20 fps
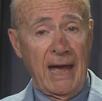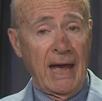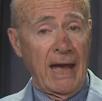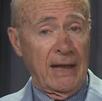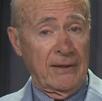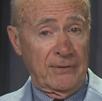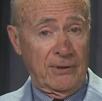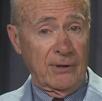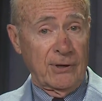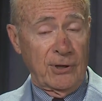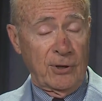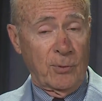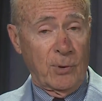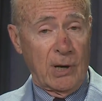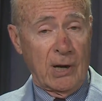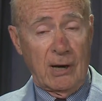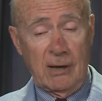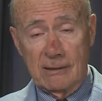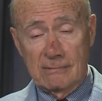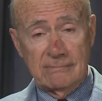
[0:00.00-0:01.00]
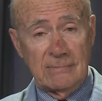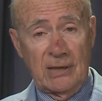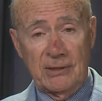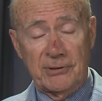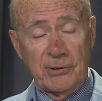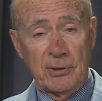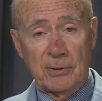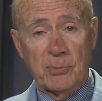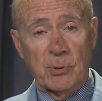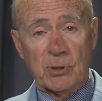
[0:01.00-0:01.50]
And there you are, a
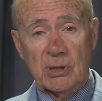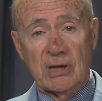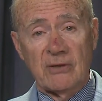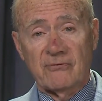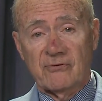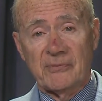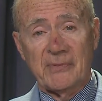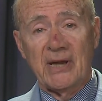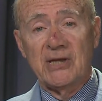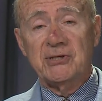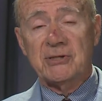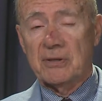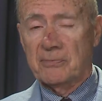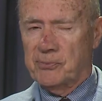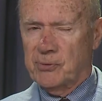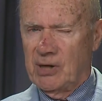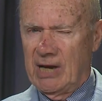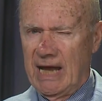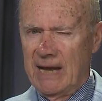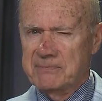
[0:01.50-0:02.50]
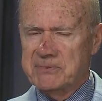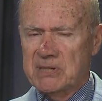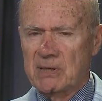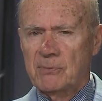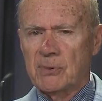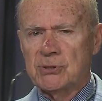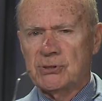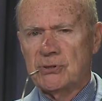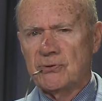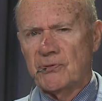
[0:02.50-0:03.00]
little more information perhaps than
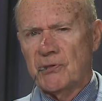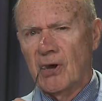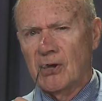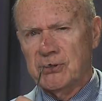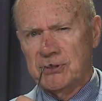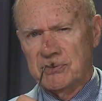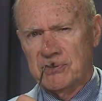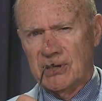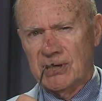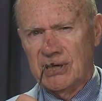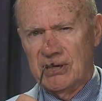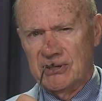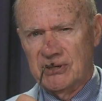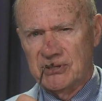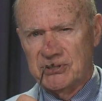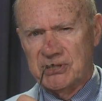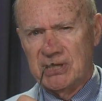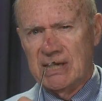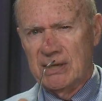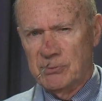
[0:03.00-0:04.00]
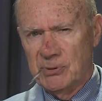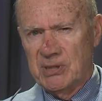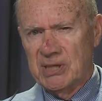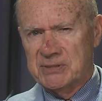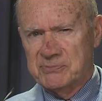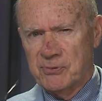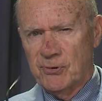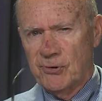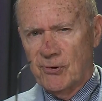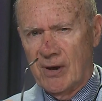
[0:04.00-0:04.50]
what you thought you were going to see when this
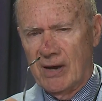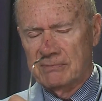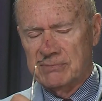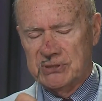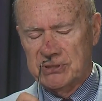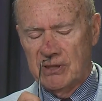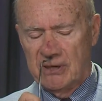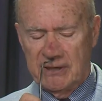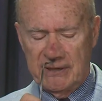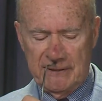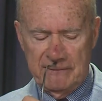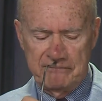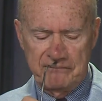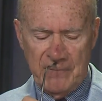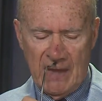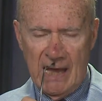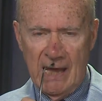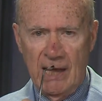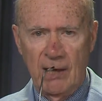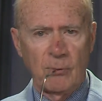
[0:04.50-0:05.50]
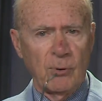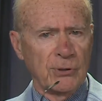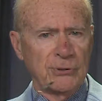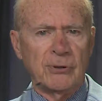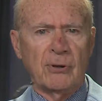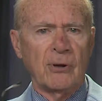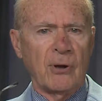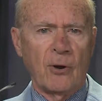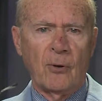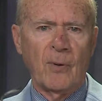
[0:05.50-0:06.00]
program started. Well,
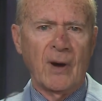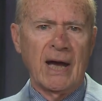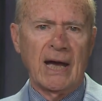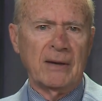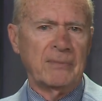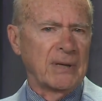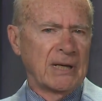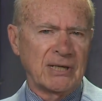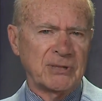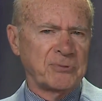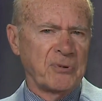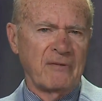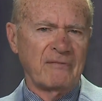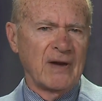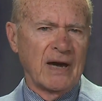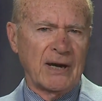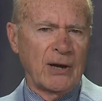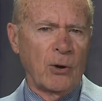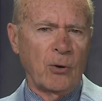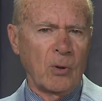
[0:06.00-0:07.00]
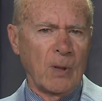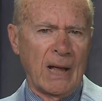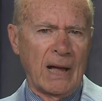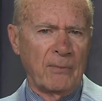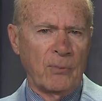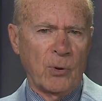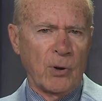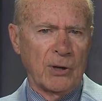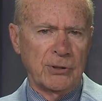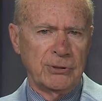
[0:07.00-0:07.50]
don't go away, because we've got a whole lot
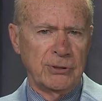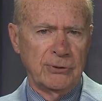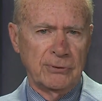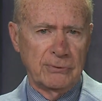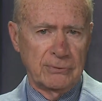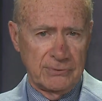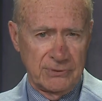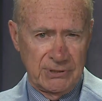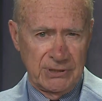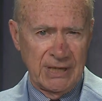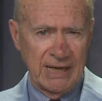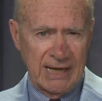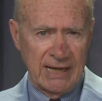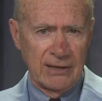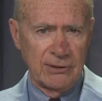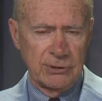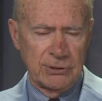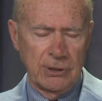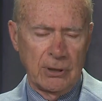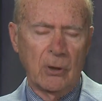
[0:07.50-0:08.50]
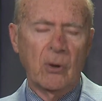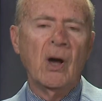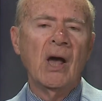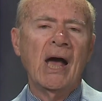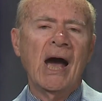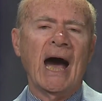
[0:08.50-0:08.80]
more to dig into.